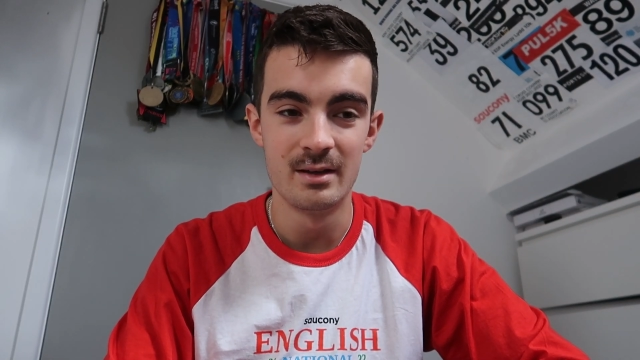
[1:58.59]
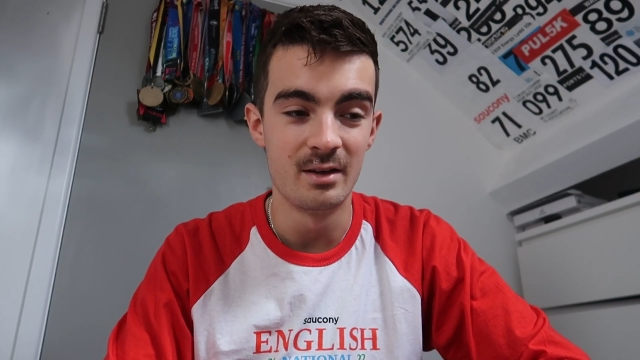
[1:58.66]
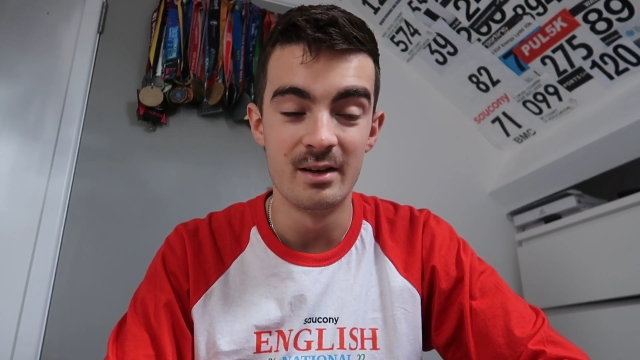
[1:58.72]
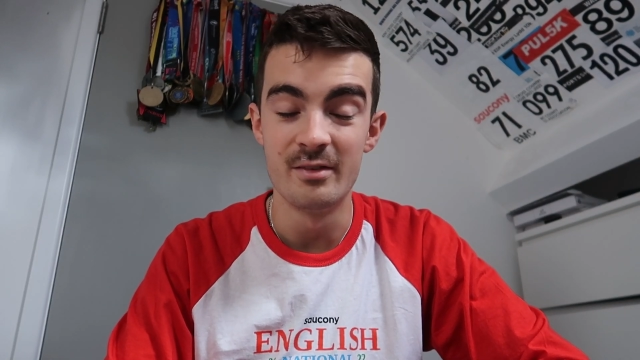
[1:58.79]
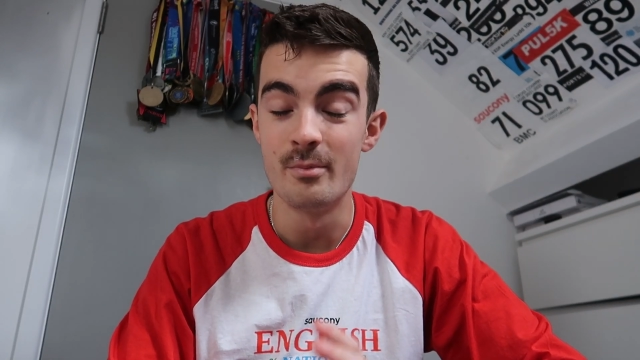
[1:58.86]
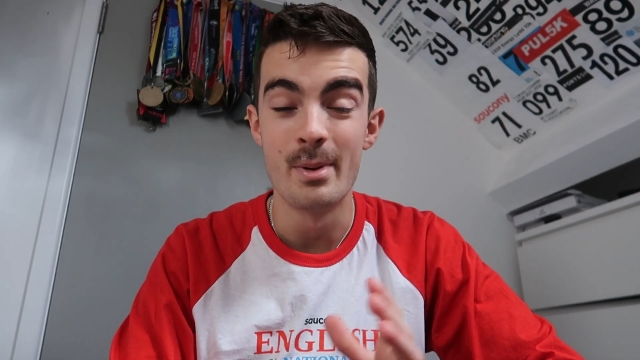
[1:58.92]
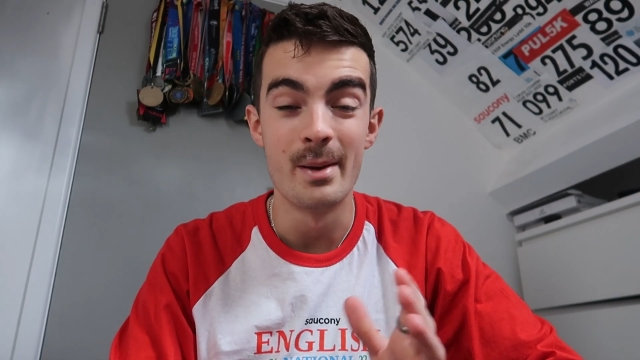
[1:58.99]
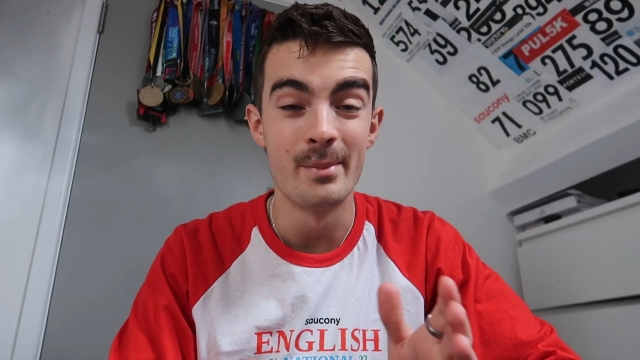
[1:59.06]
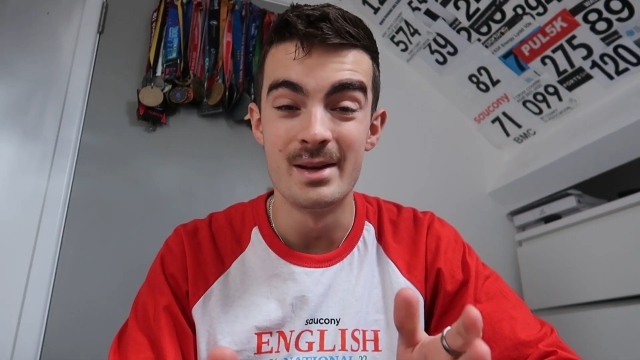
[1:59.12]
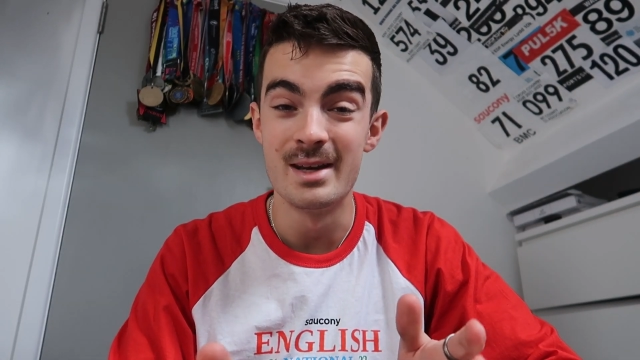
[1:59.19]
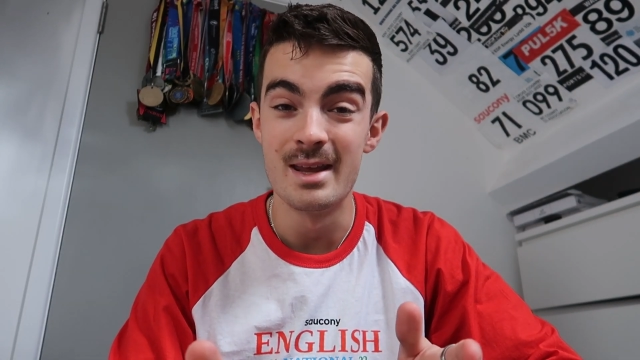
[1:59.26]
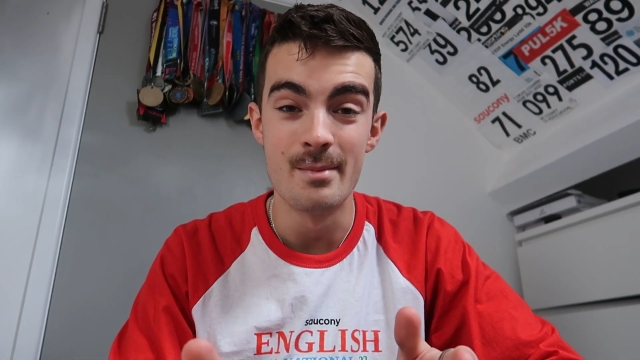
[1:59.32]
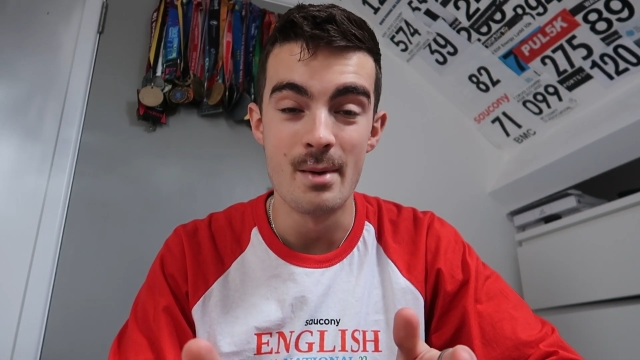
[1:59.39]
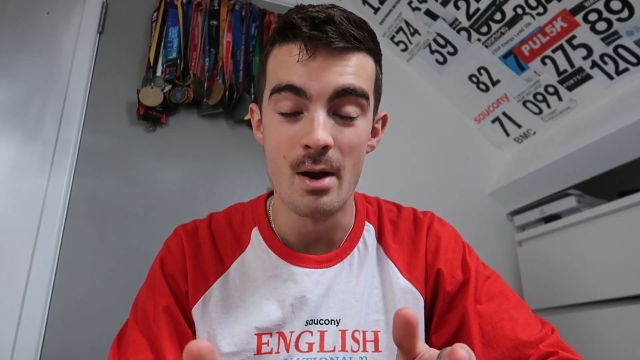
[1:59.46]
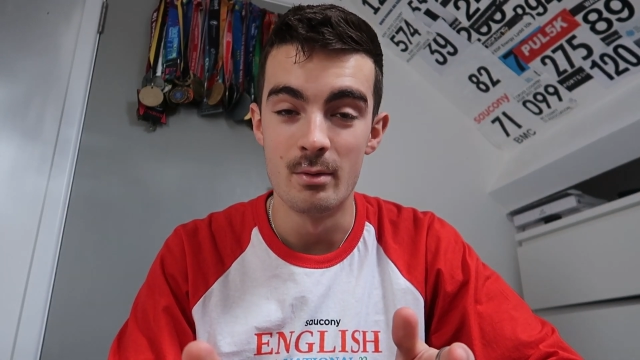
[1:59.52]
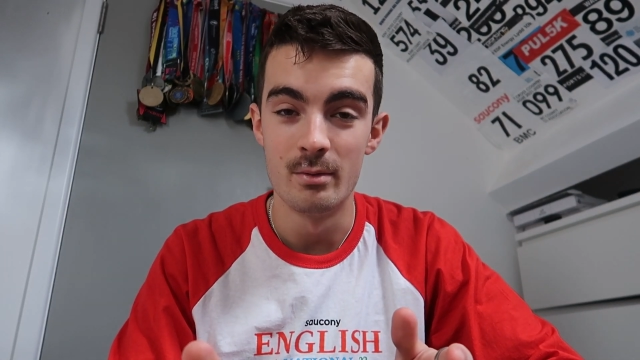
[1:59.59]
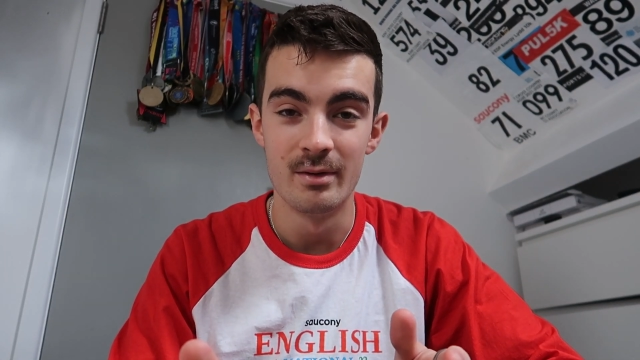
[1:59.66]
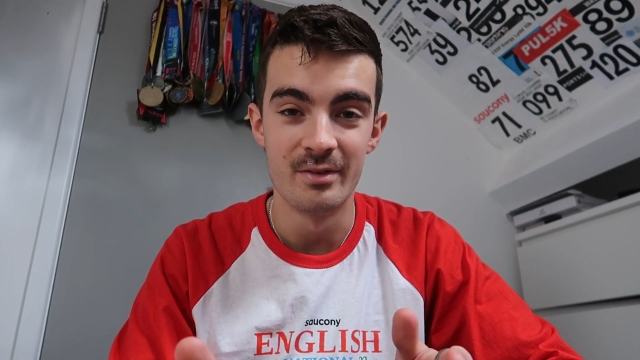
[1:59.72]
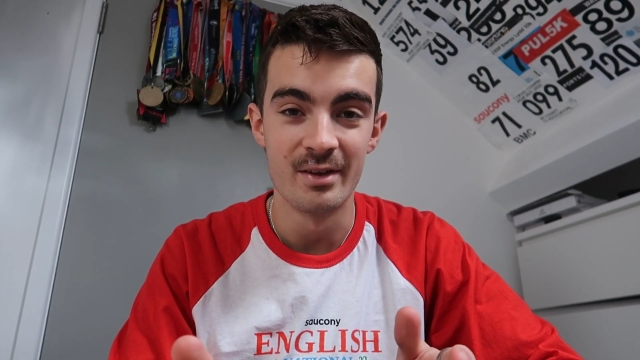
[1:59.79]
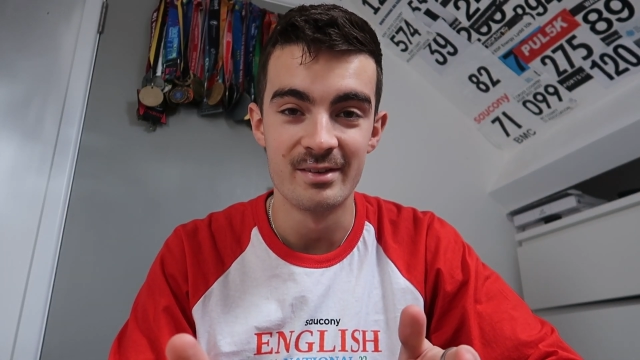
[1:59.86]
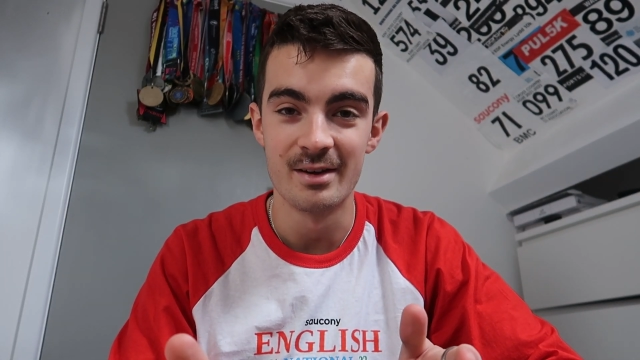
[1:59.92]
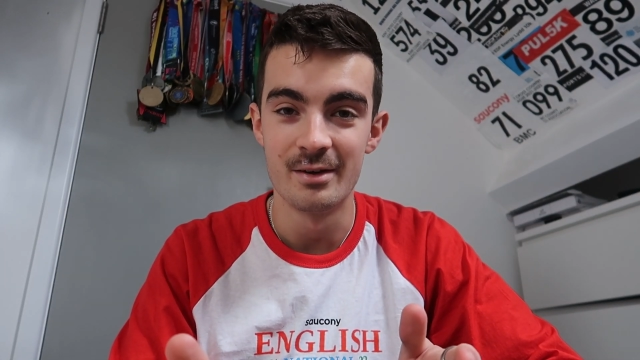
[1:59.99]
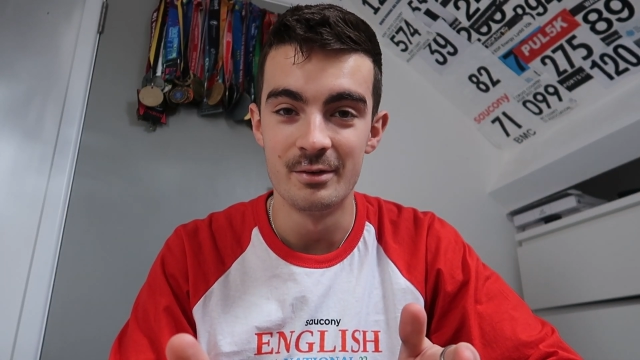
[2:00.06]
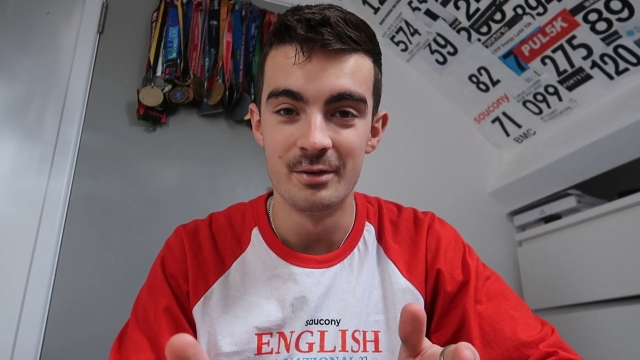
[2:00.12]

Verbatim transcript: you can even ping me an email if that's how